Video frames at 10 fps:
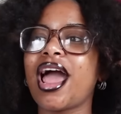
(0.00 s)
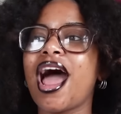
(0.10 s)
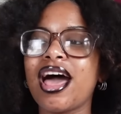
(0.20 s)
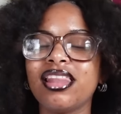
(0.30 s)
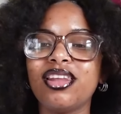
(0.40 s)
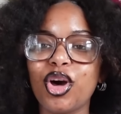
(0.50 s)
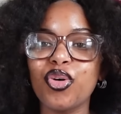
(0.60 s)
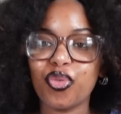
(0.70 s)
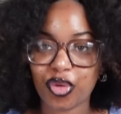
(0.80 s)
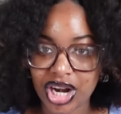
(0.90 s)
I
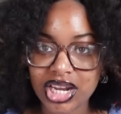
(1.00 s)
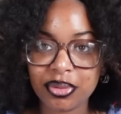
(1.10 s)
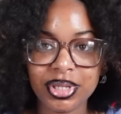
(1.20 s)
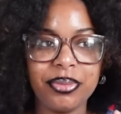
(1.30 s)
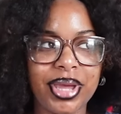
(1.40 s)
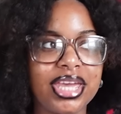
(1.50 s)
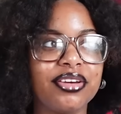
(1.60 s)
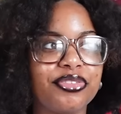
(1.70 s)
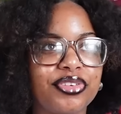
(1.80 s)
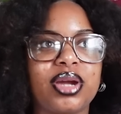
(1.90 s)
love randomly
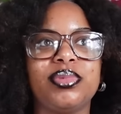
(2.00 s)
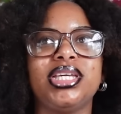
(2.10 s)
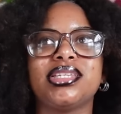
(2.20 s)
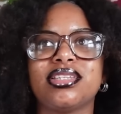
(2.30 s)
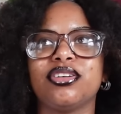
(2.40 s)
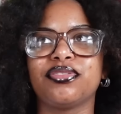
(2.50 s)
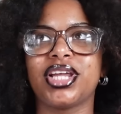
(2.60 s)
making family stuff.